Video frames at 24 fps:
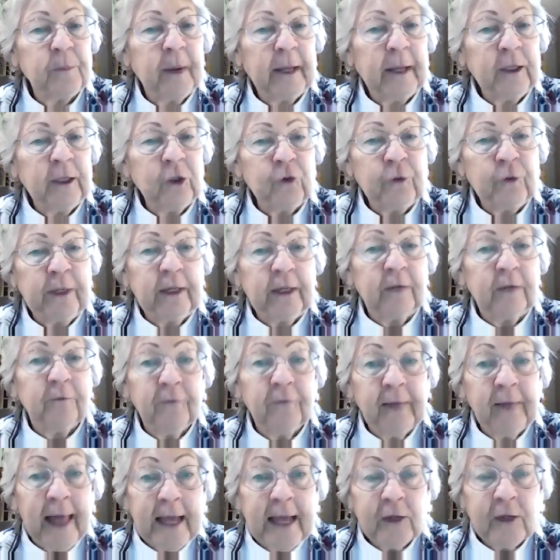by unique
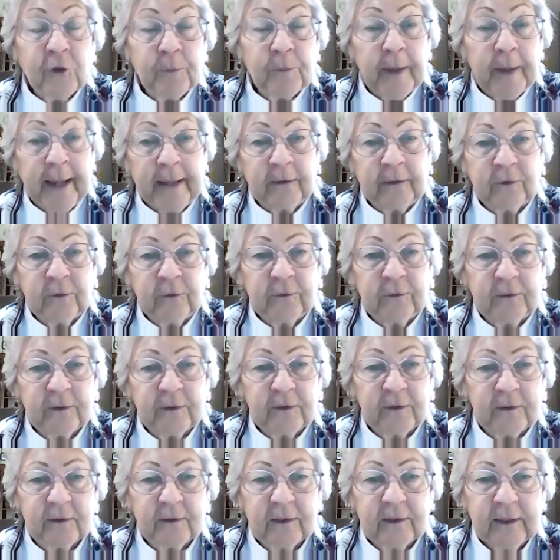flash
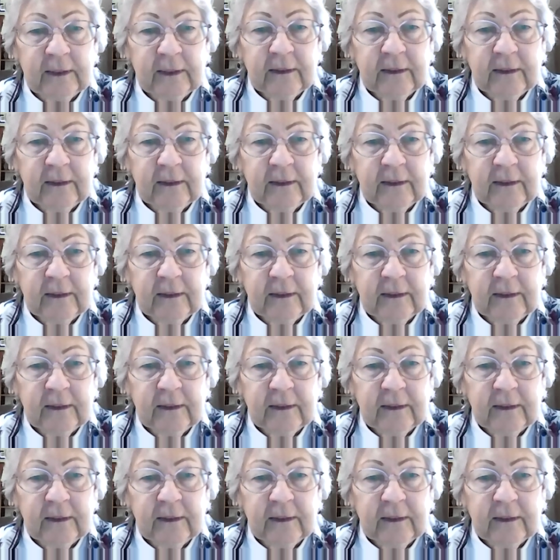patterns.